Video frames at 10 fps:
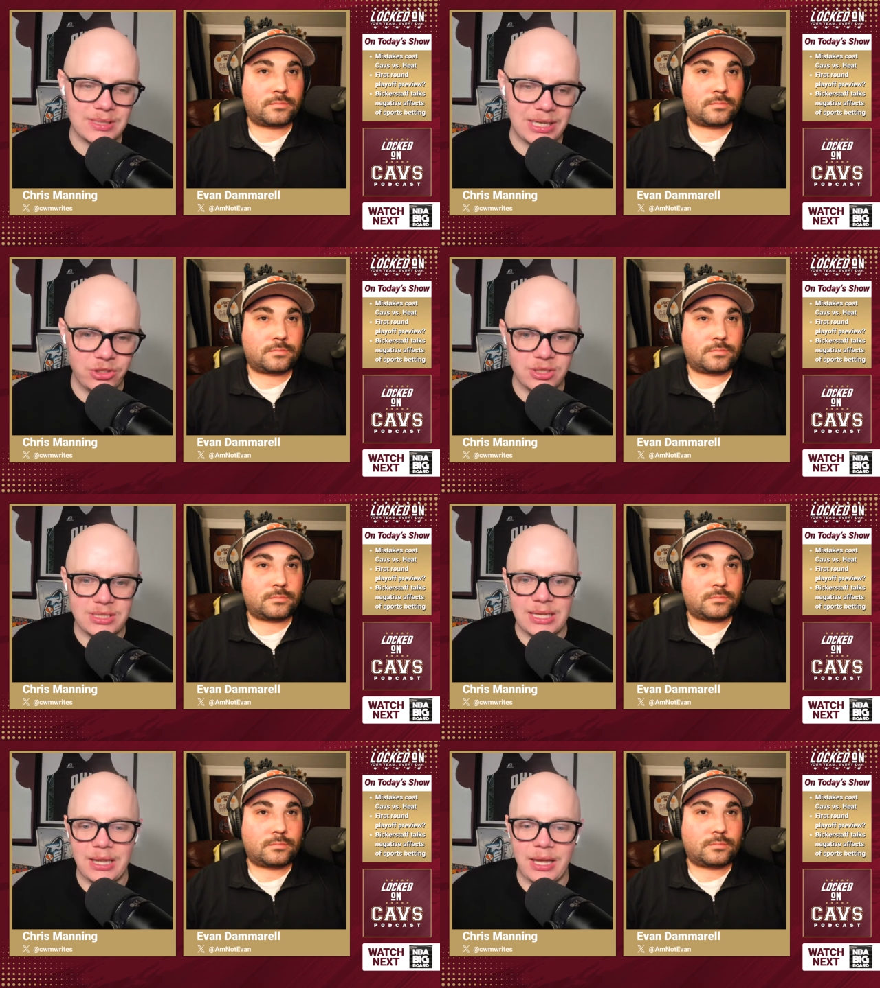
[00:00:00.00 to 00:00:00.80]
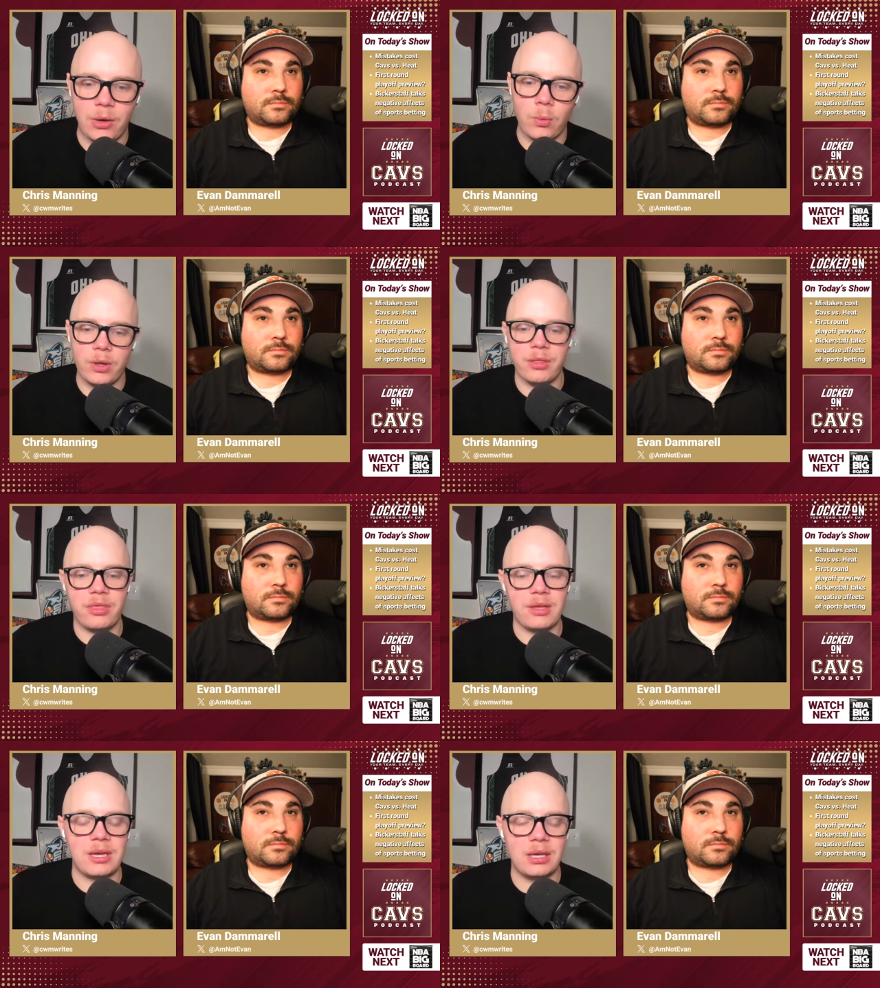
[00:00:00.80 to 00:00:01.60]
Speaker 1: It's not just that like one
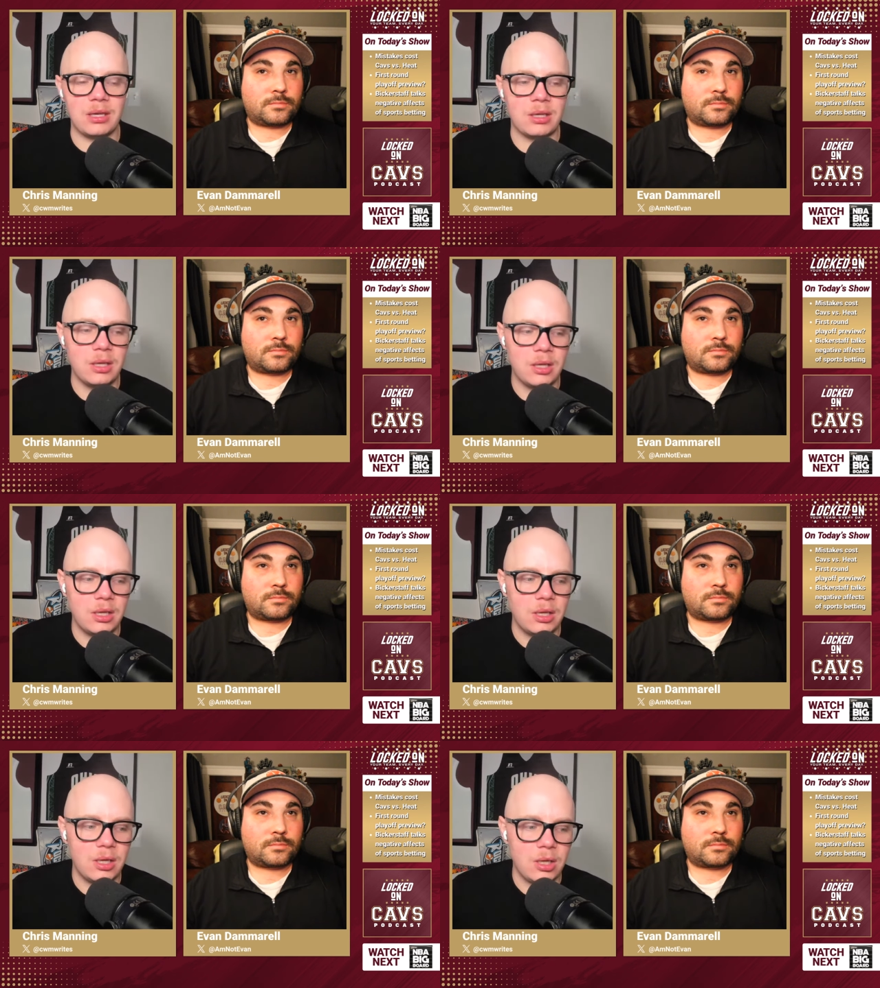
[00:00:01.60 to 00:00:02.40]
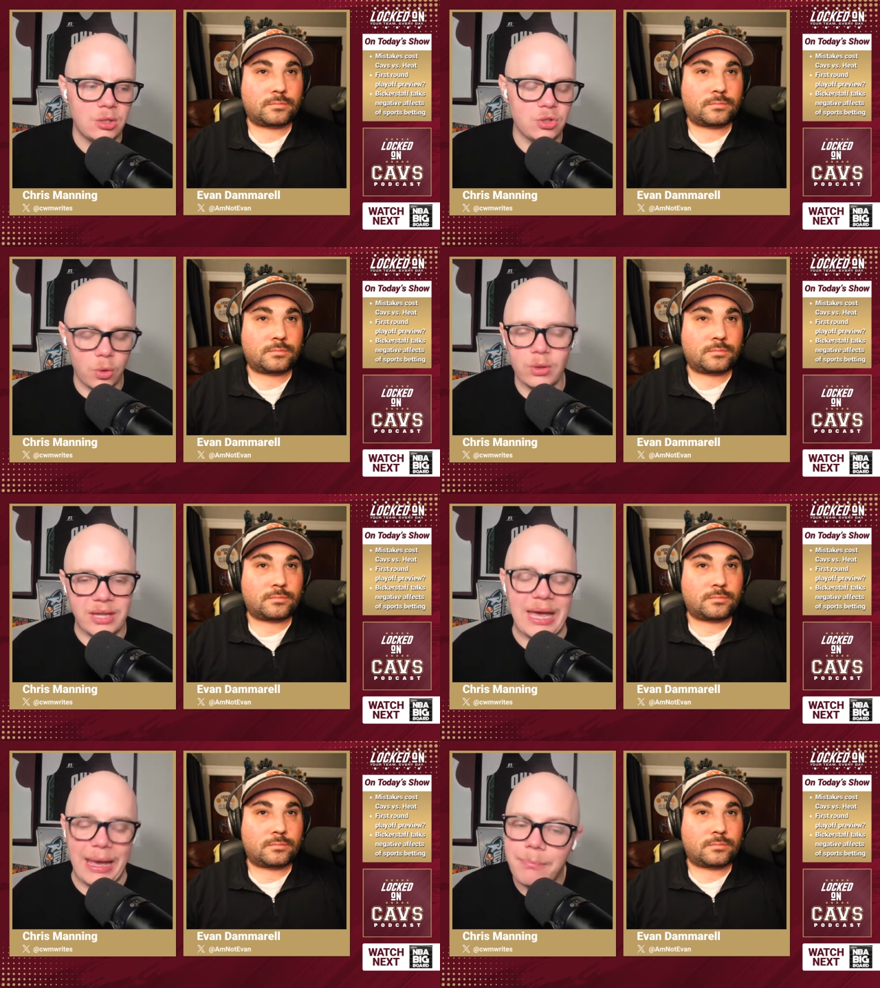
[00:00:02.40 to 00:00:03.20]
thing
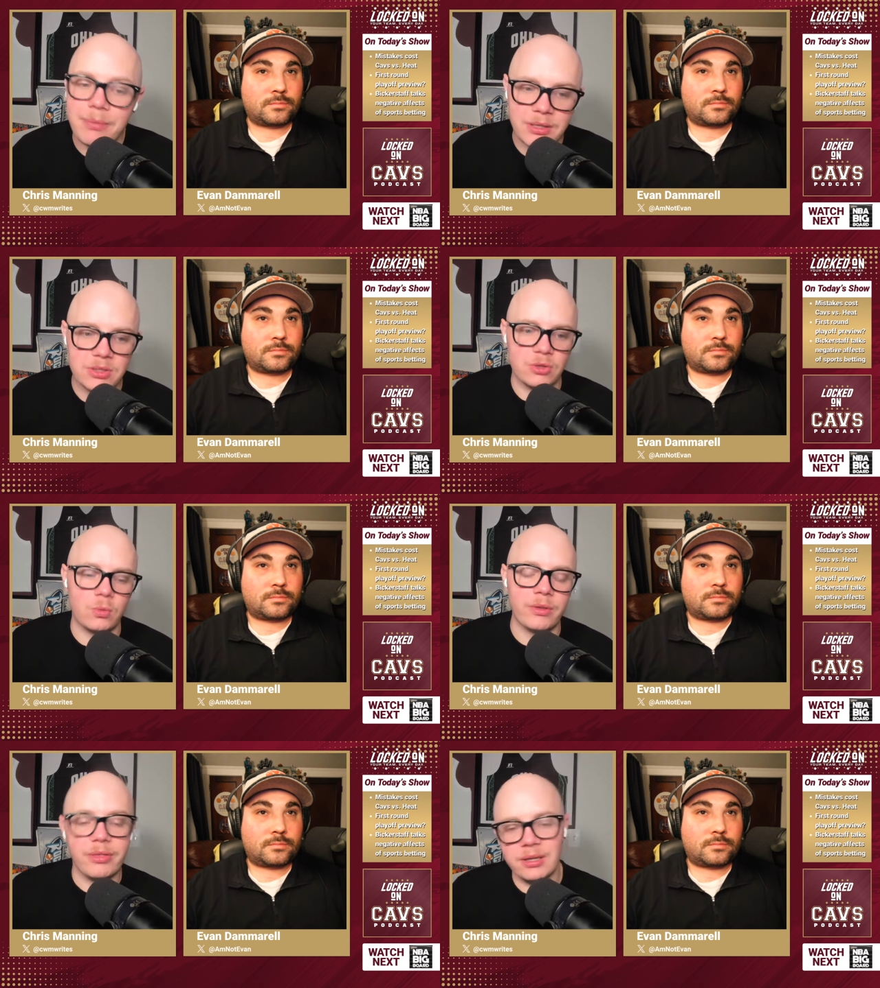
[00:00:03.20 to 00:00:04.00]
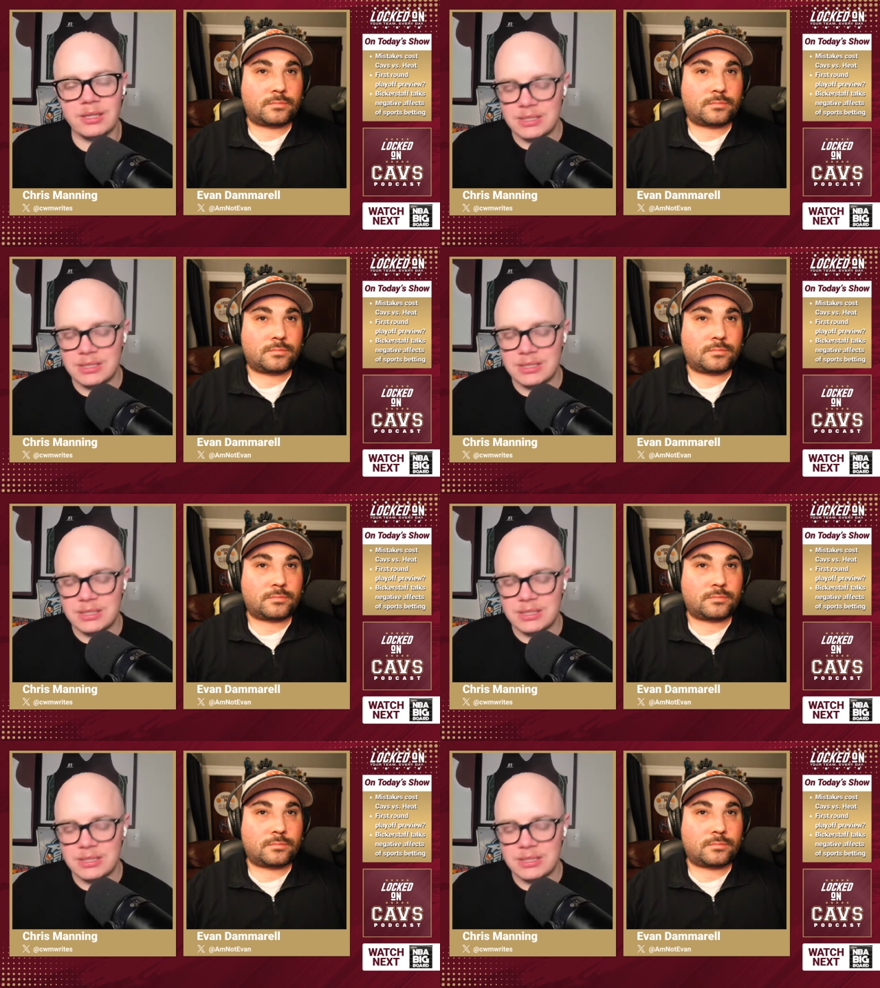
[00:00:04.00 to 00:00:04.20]
totally happens or one thing